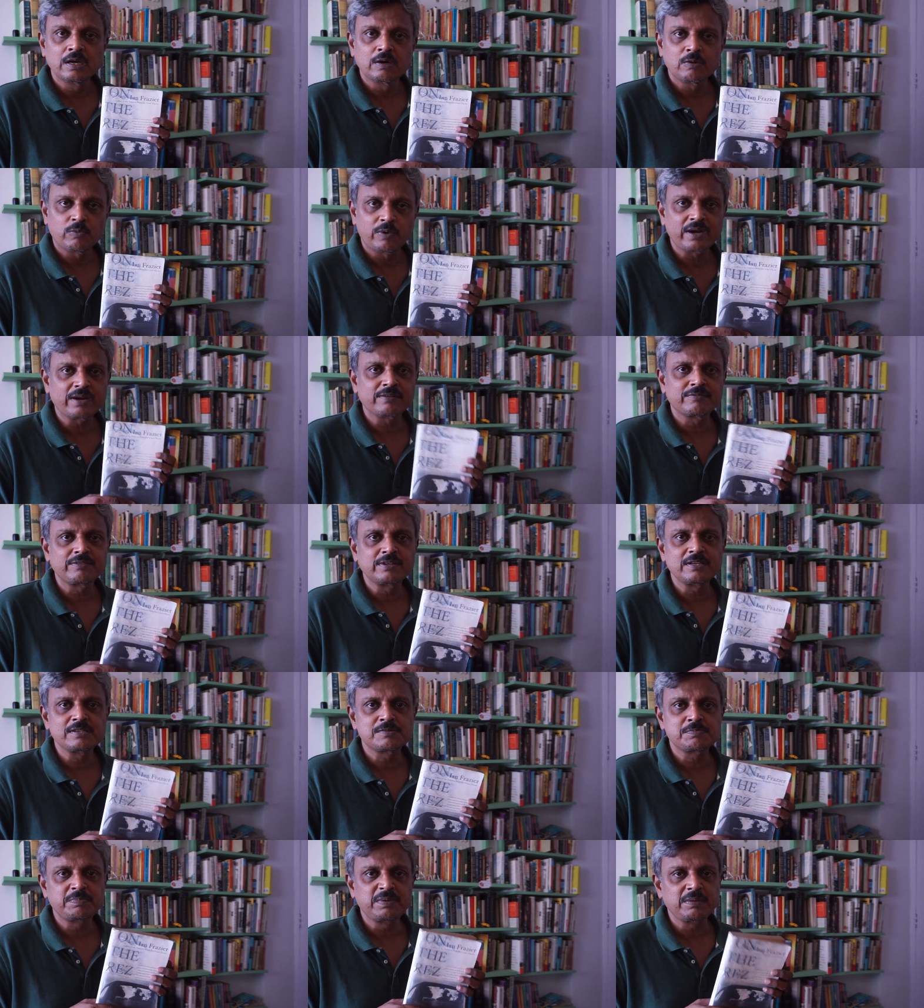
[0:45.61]
one of
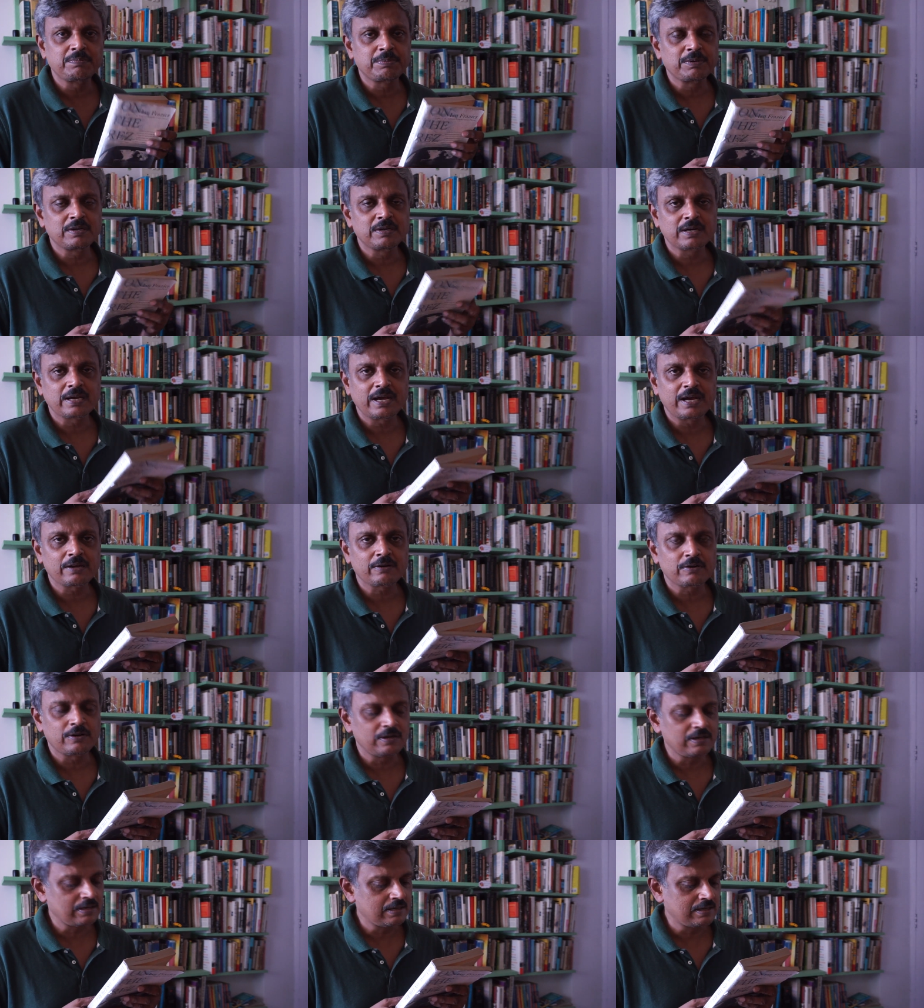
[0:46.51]
these people, a guy
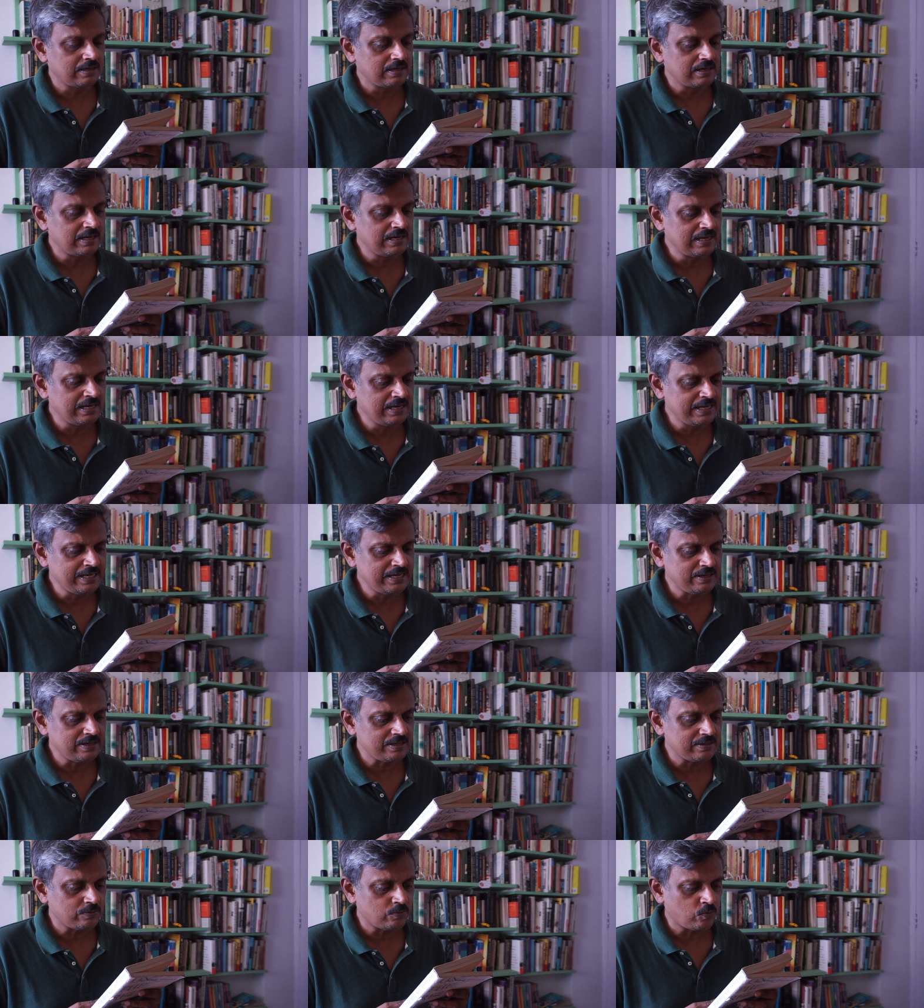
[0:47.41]
called
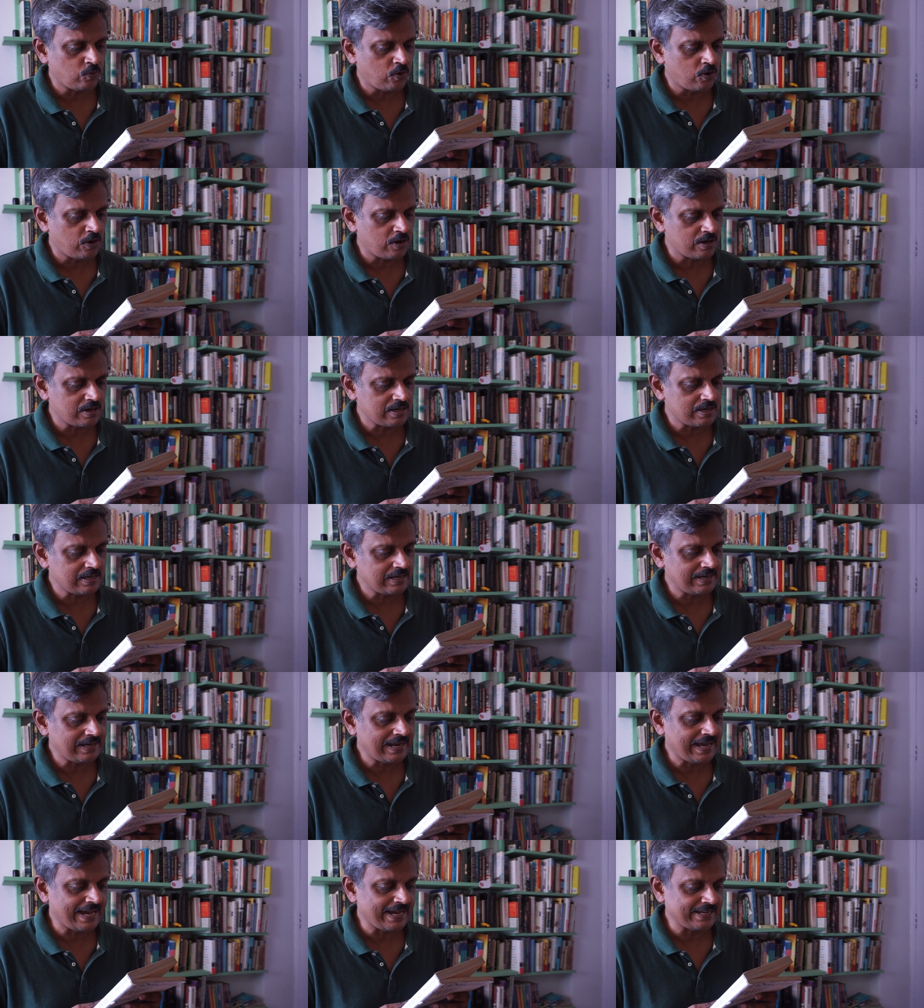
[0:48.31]
Lee War
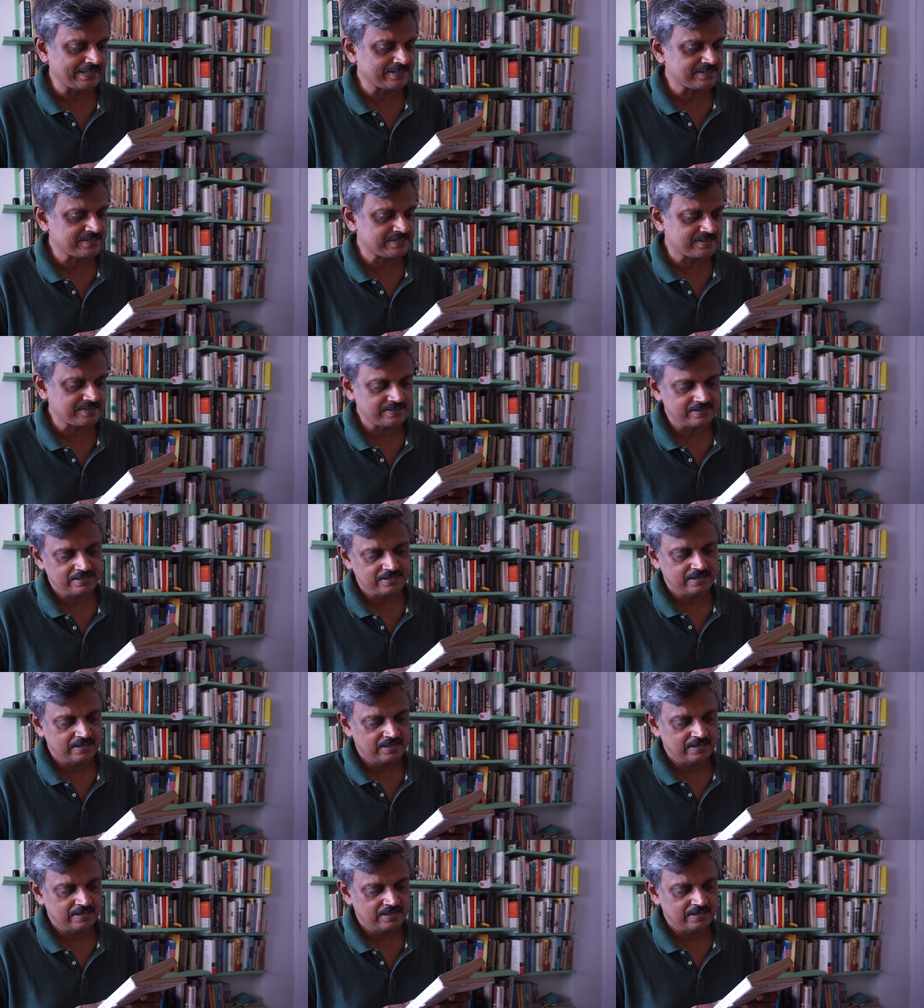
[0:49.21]
Lance.